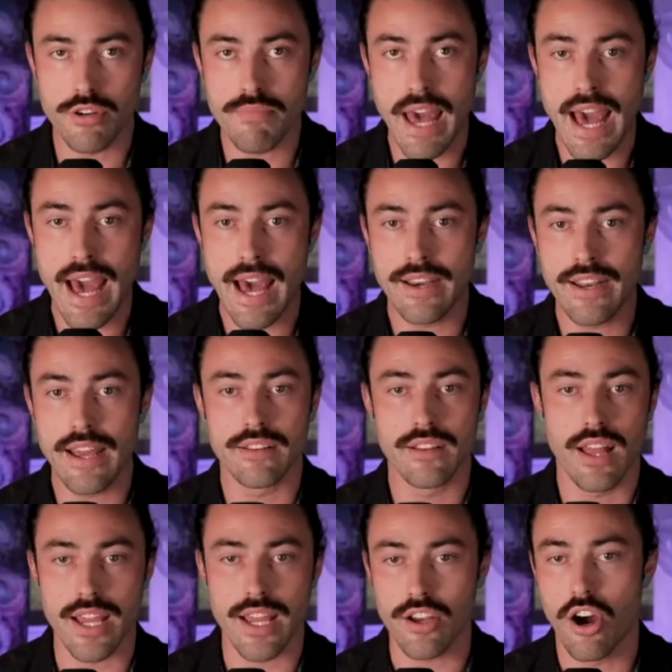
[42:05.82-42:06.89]
are bad and
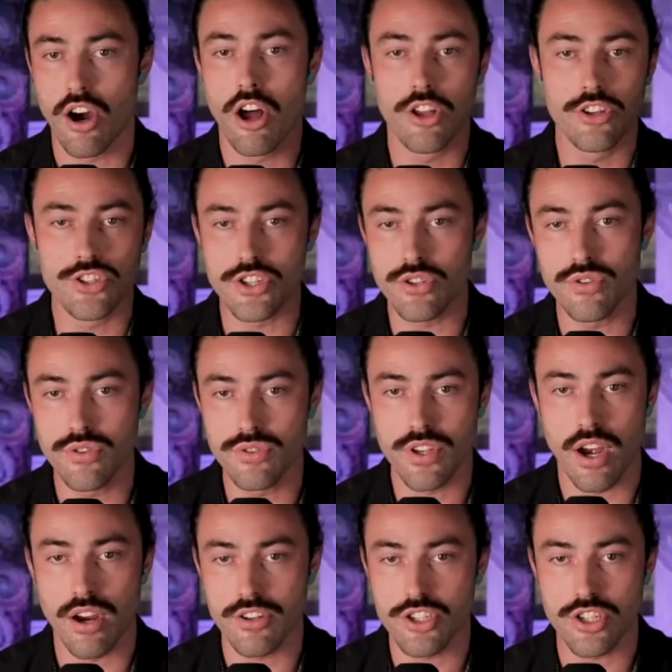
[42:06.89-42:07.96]
like all Jews
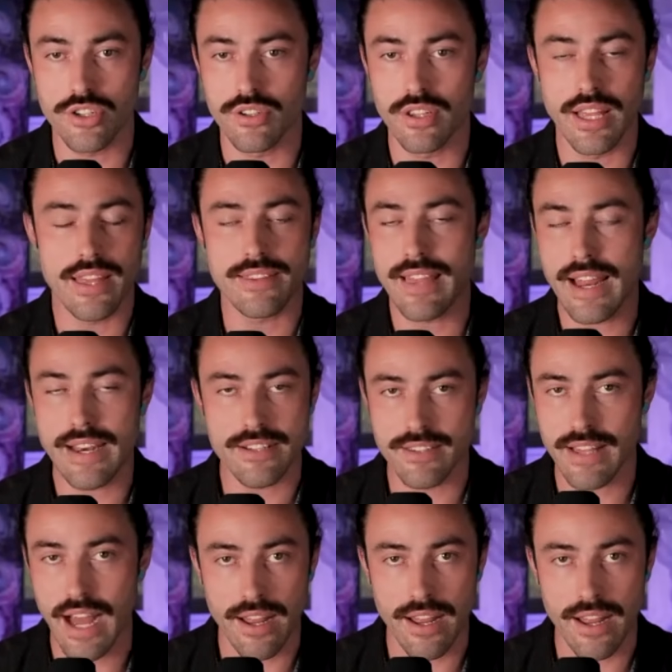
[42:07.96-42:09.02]
are, should like that is
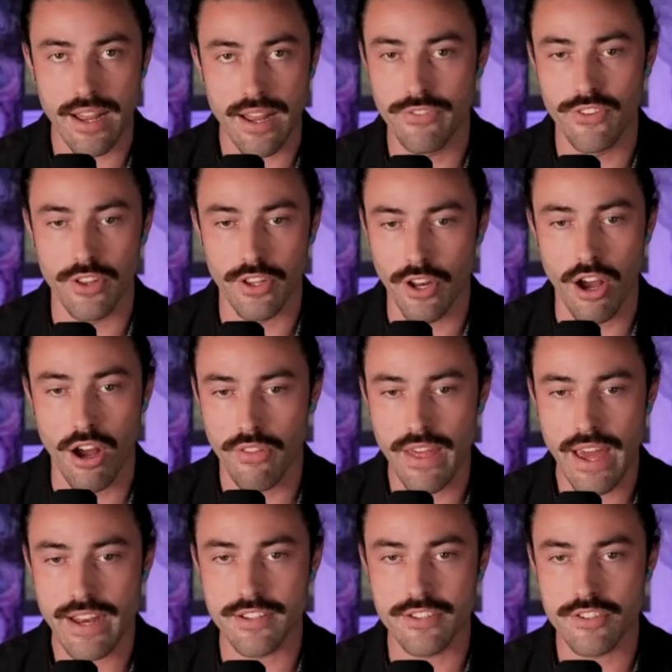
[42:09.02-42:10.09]
not helpful at all.
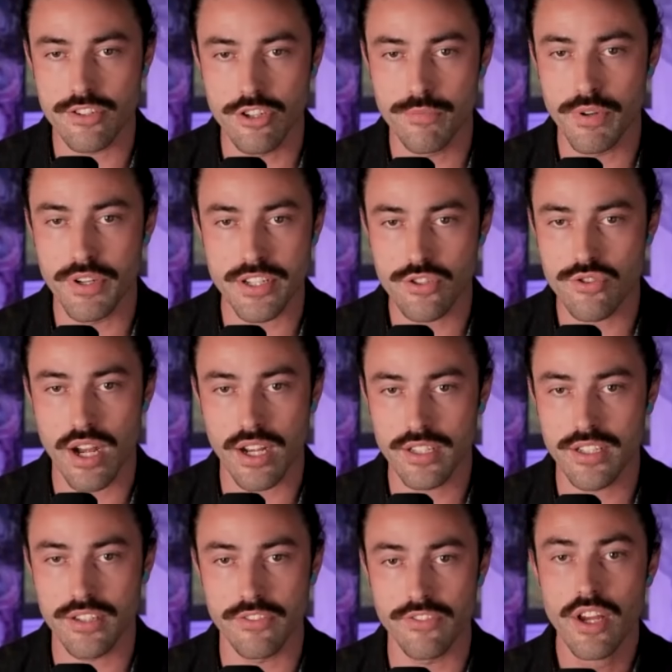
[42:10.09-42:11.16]
That is super
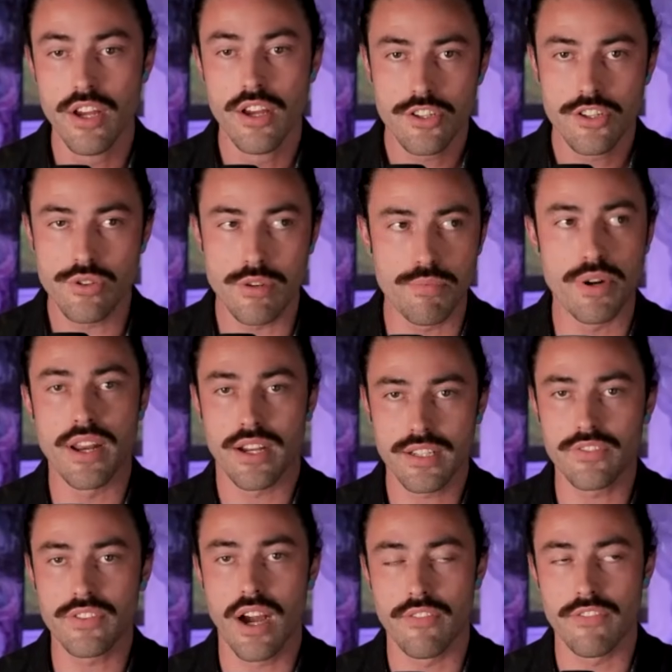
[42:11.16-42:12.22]
destructive to a
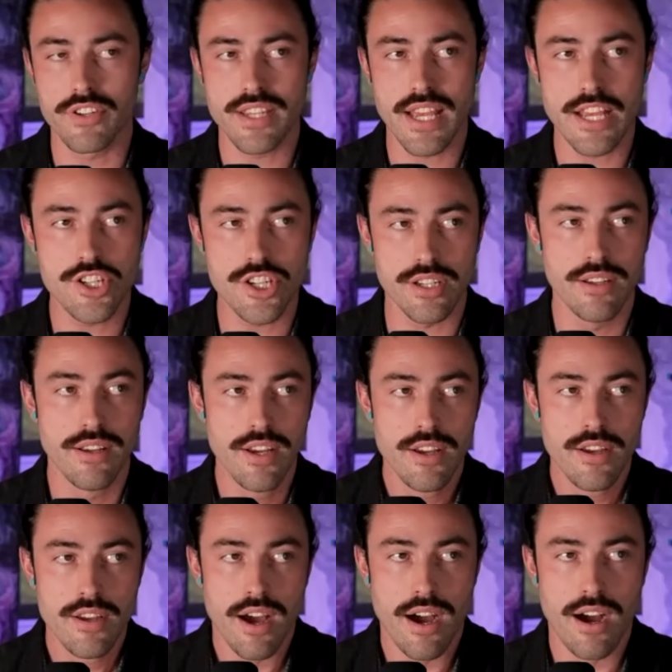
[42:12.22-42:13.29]
productive conversation.
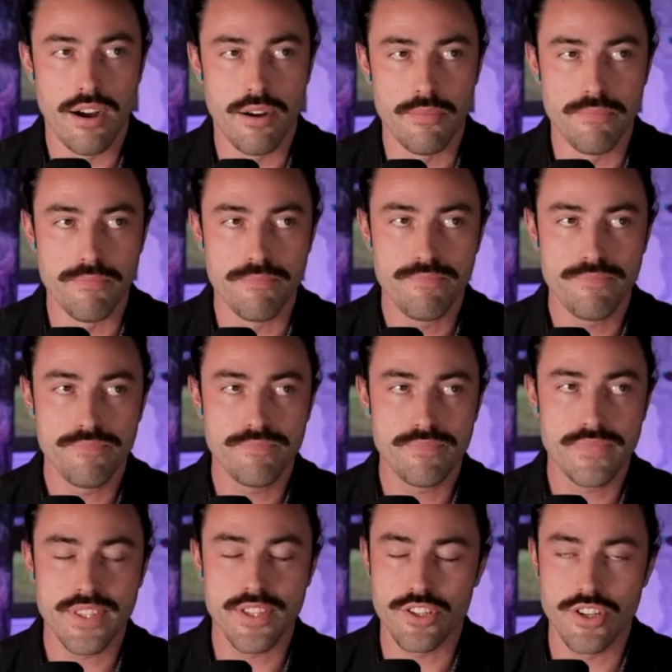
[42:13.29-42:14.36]
Um,
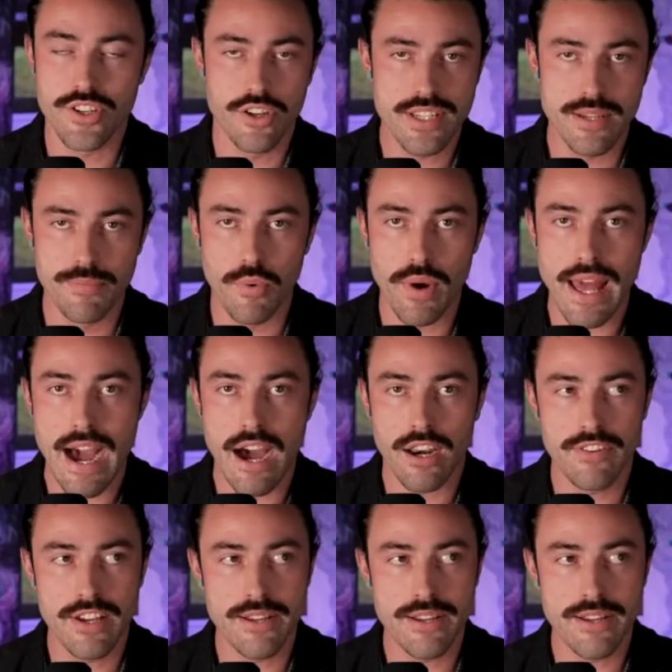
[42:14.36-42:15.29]
there's no simple way out of